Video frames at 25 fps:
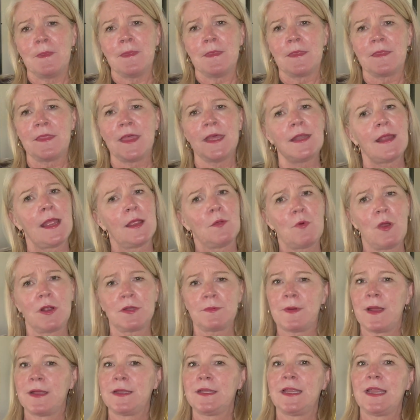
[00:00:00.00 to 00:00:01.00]
Then I walked
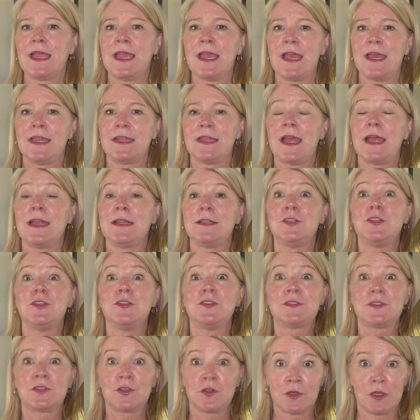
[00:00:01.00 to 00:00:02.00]
by it again. I
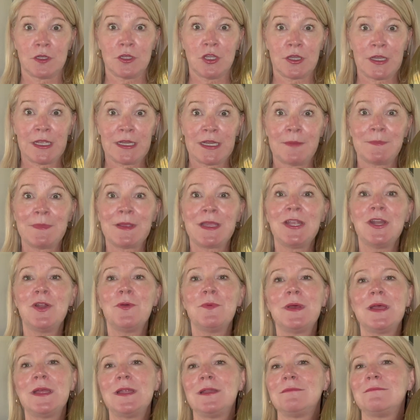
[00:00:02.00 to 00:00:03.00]
took a look at it. I'm like, you know
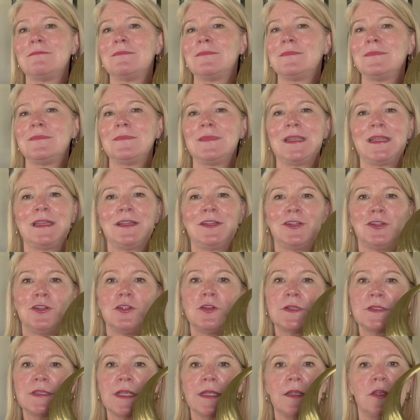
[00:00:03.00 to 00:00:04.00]
what? It
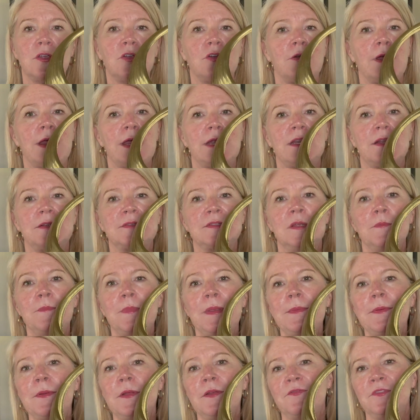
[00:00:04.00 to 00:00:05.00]
looks like a crane. Now, some
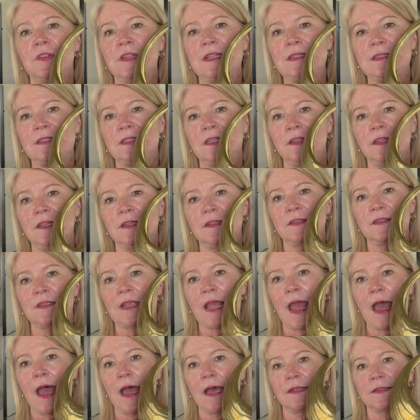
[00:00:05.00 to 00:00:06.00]
people have listed this
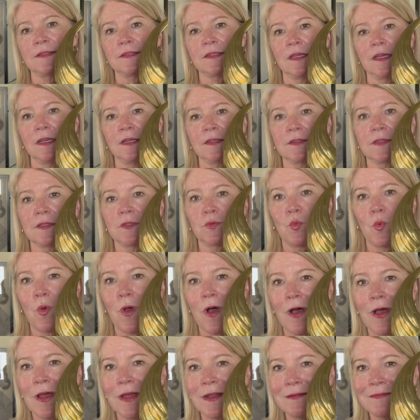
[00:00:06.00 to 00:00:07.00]
as a
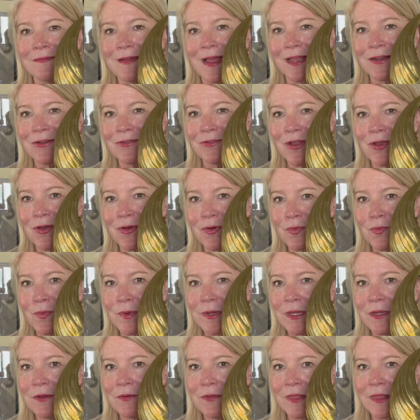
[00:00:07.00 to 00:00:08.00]
swan. I don't know. What
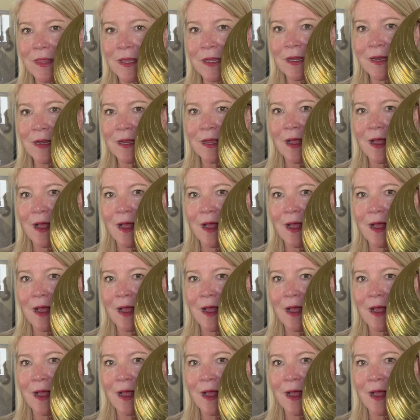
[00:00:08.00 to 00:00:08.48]
do you think?